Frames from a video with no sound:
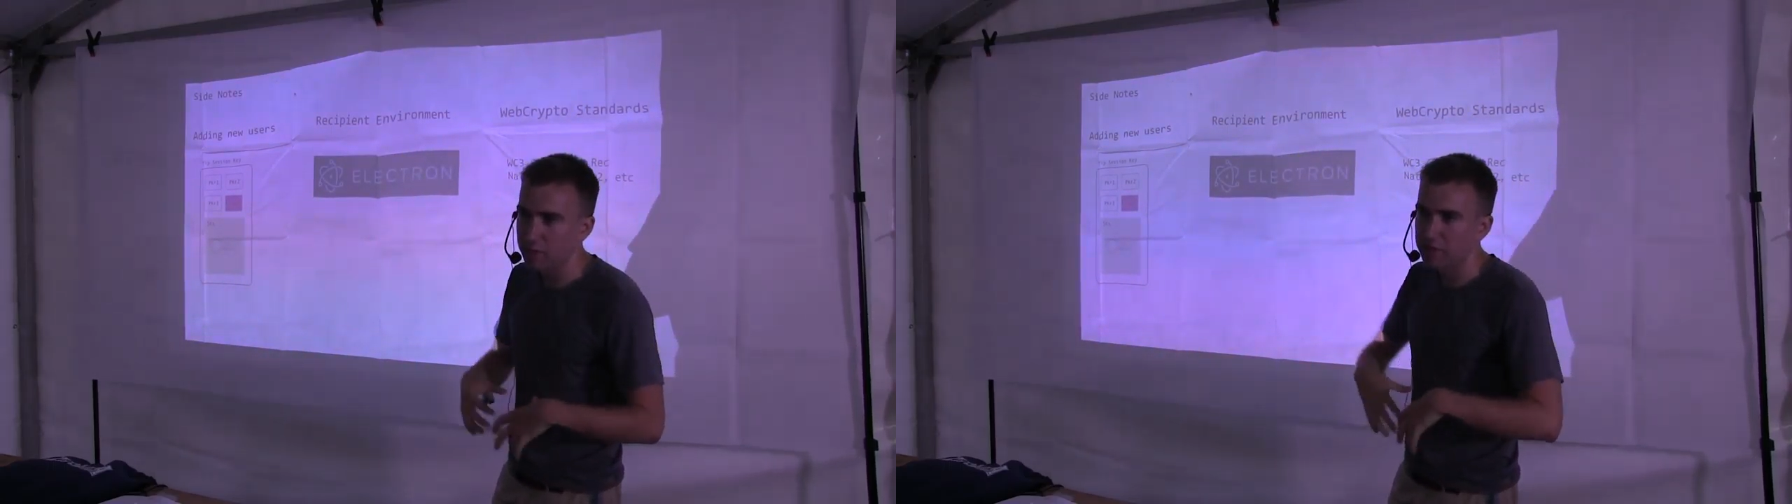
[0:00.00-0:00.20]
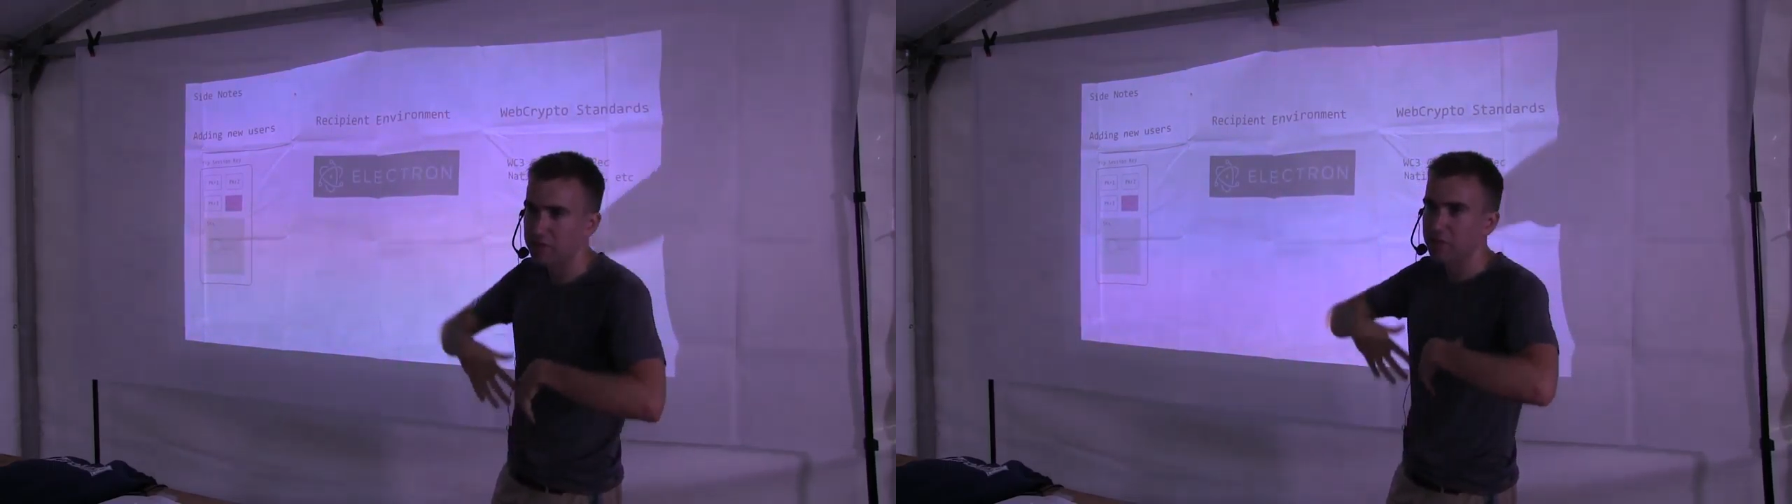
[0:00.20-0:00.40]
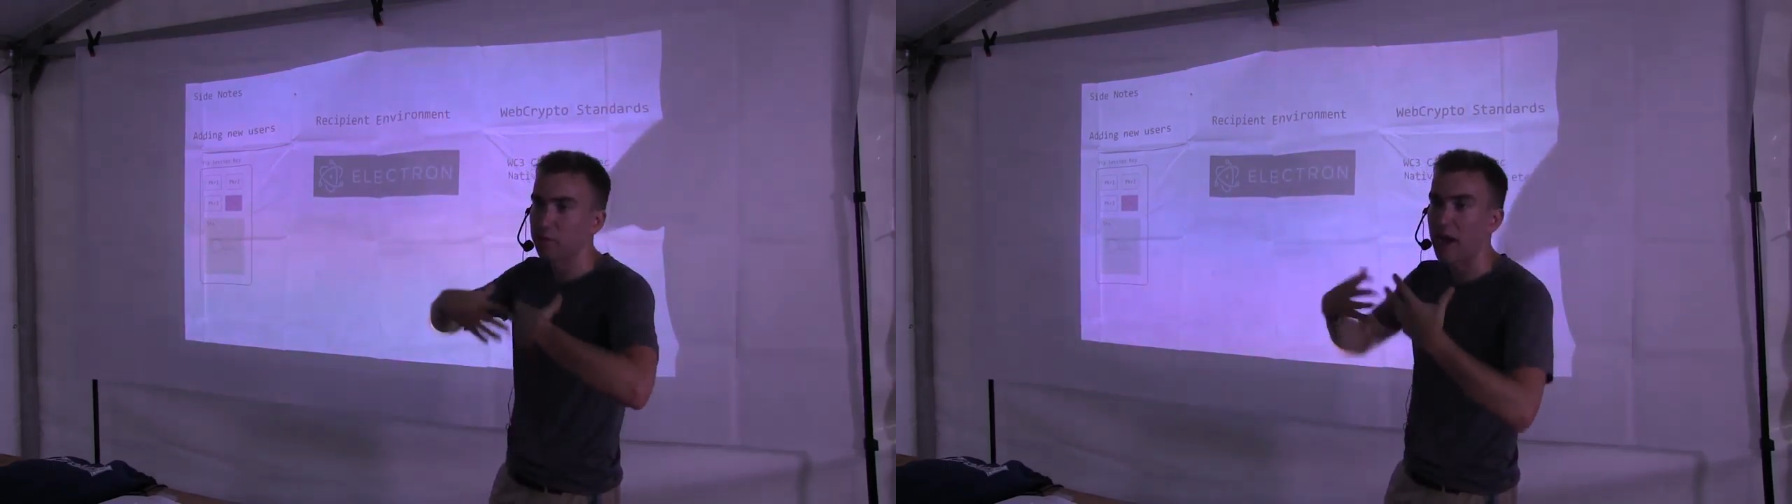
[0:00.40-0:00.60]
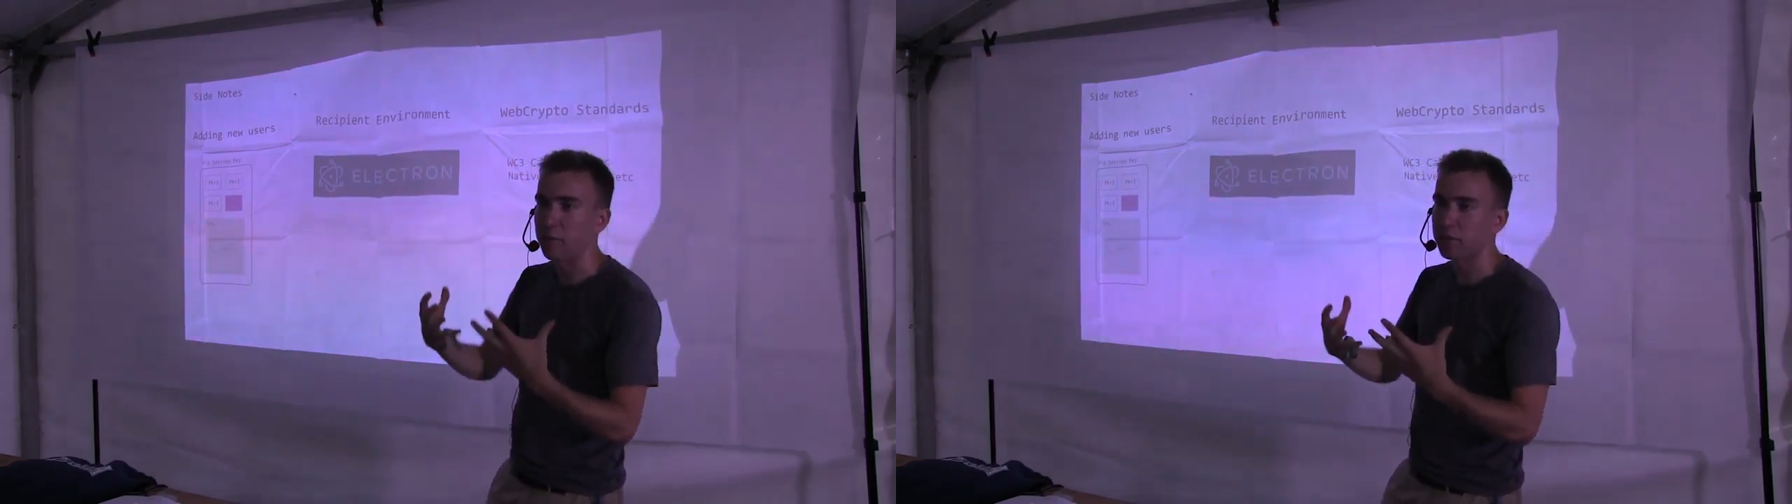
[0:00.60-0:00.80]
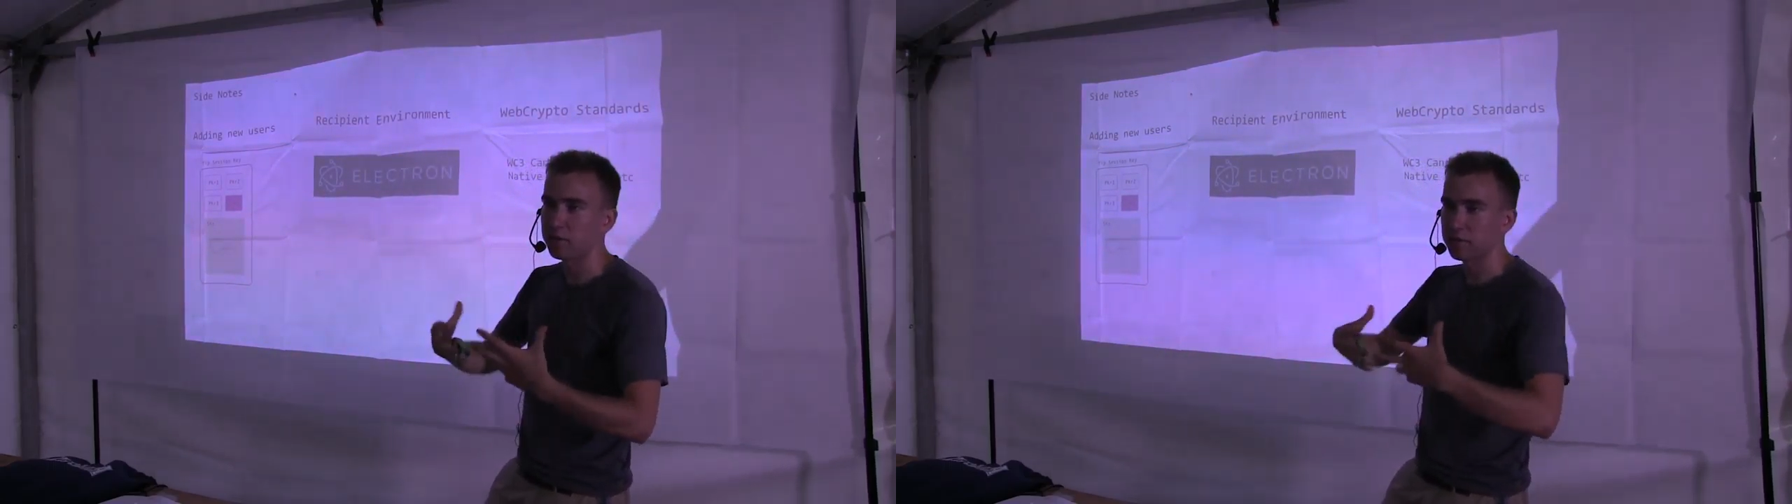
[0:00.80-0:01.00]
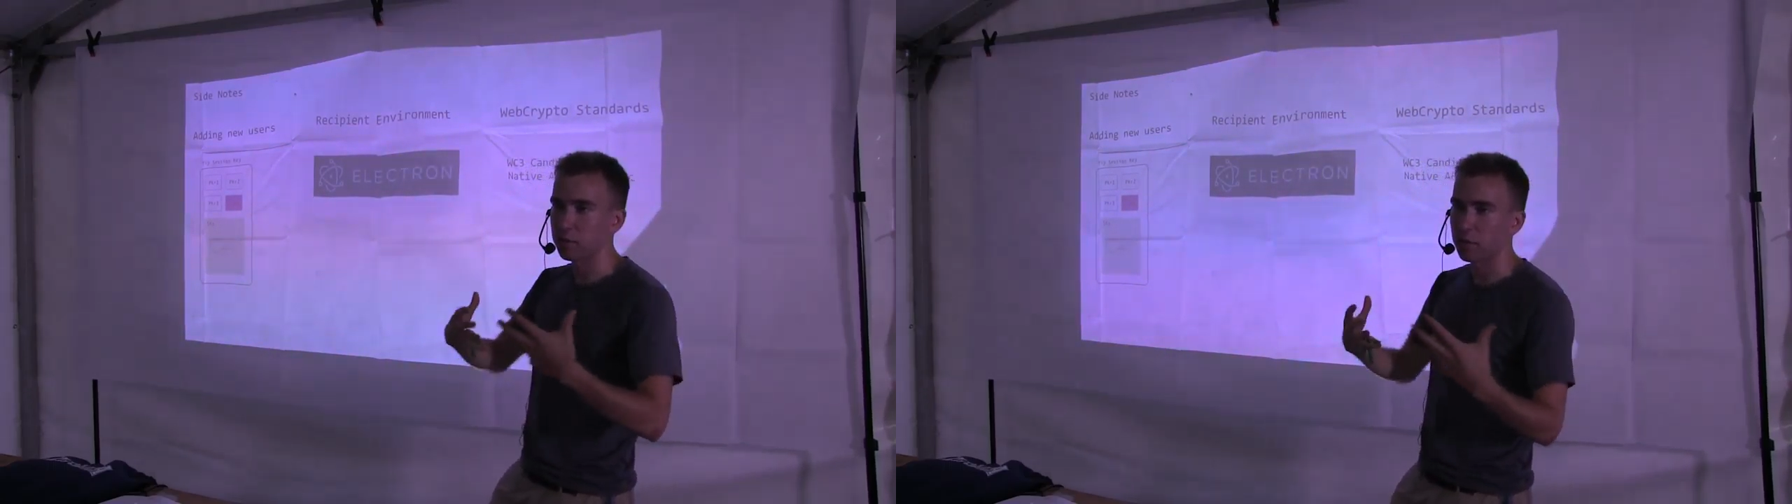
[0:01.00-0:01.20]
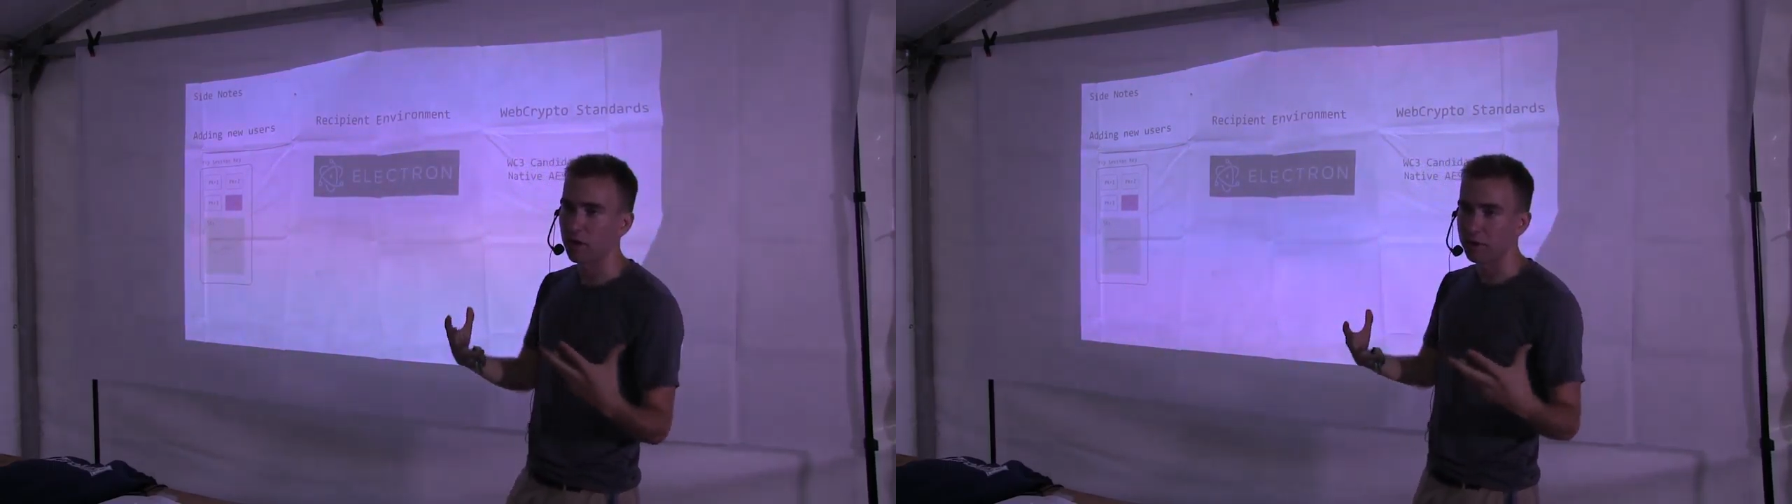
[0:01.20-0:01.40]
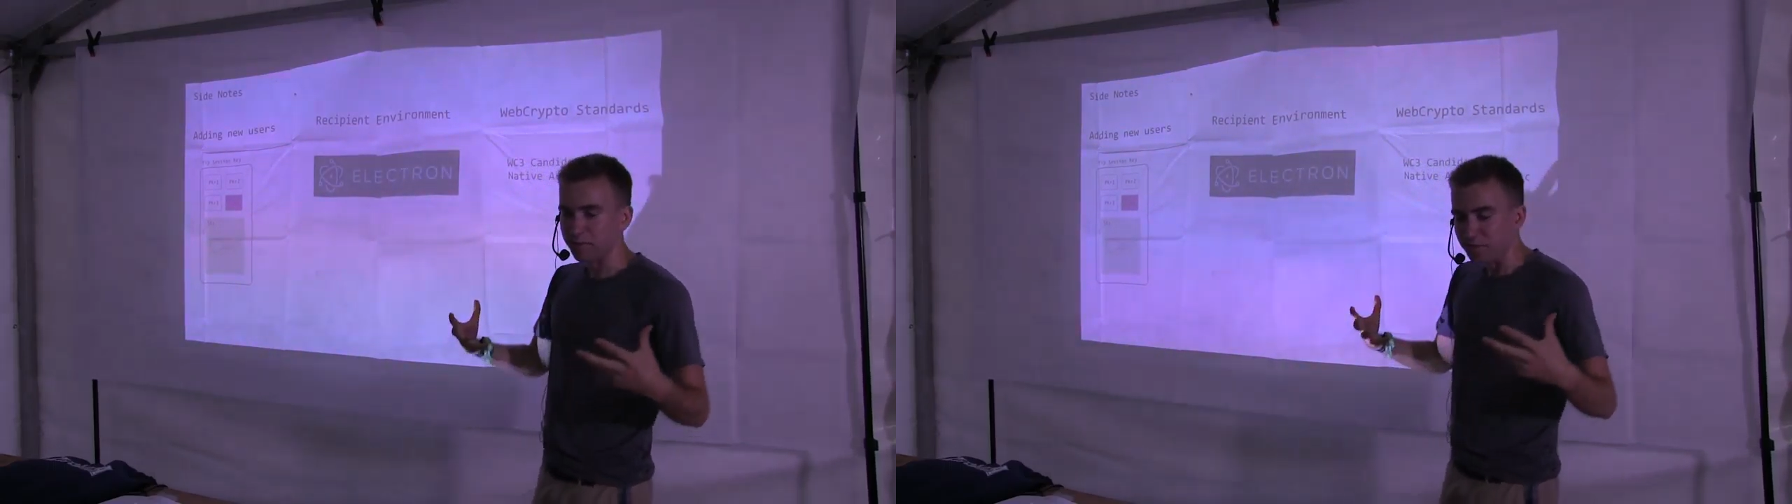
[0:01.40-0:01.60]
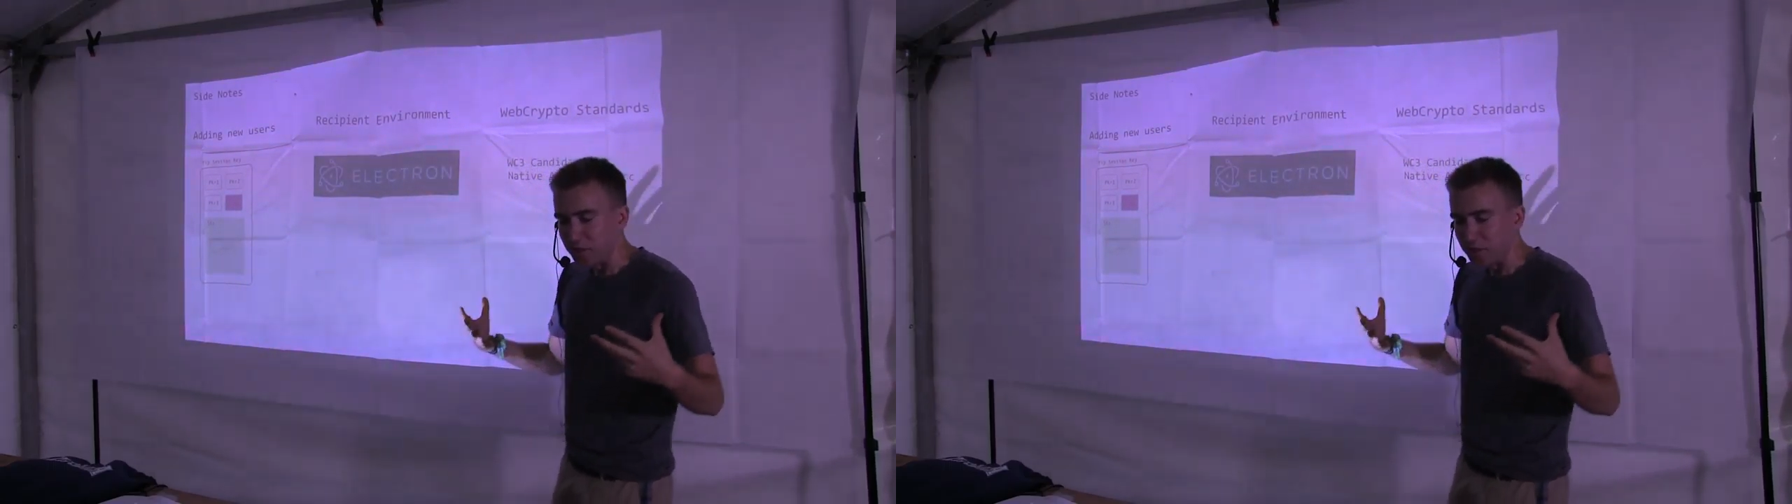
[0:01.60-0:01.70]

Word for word: So it's just a wrapper for